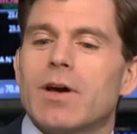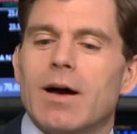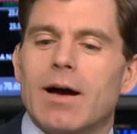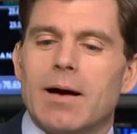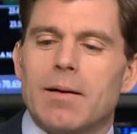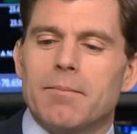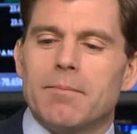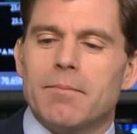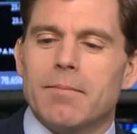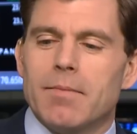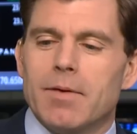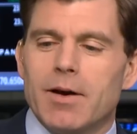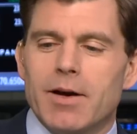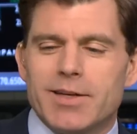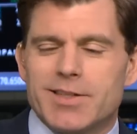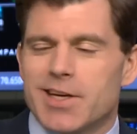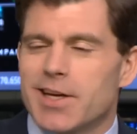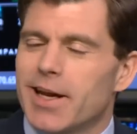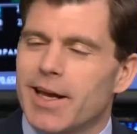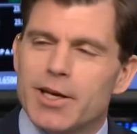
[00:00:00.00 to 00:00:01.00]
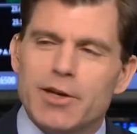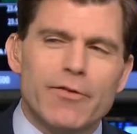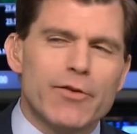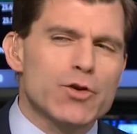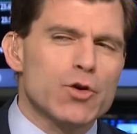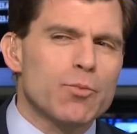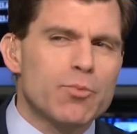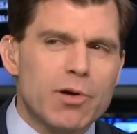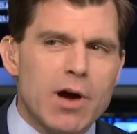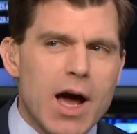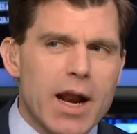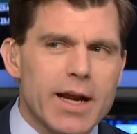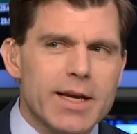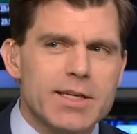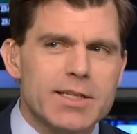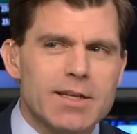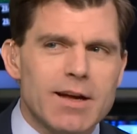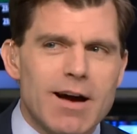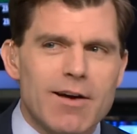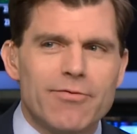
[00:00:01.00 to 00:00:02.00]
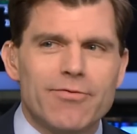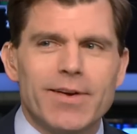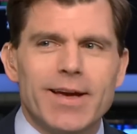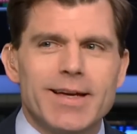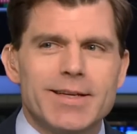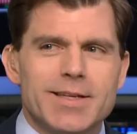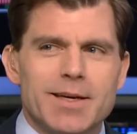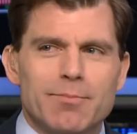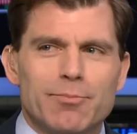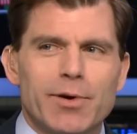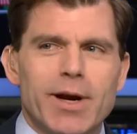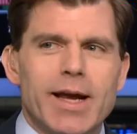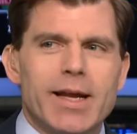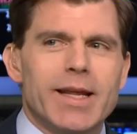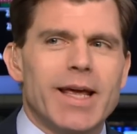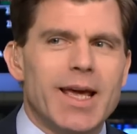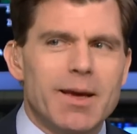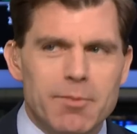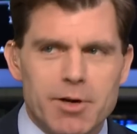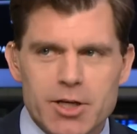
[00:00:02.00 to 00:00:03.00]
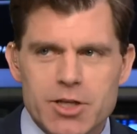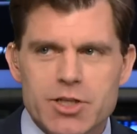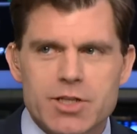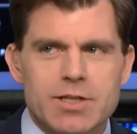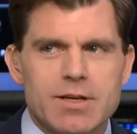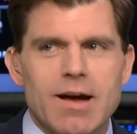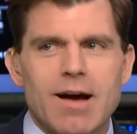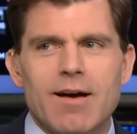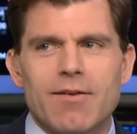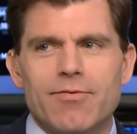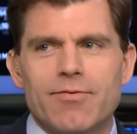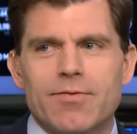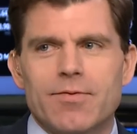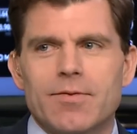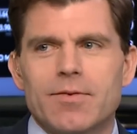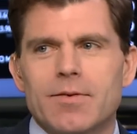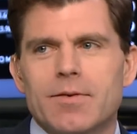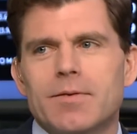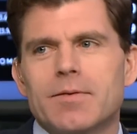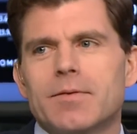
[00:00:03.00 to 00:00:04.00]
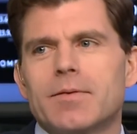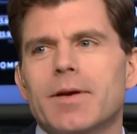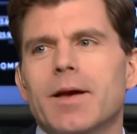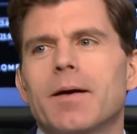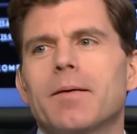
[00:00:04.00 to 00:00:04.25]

um, is it individual product stuff? Is it brand image stuff? It's both. Yeah.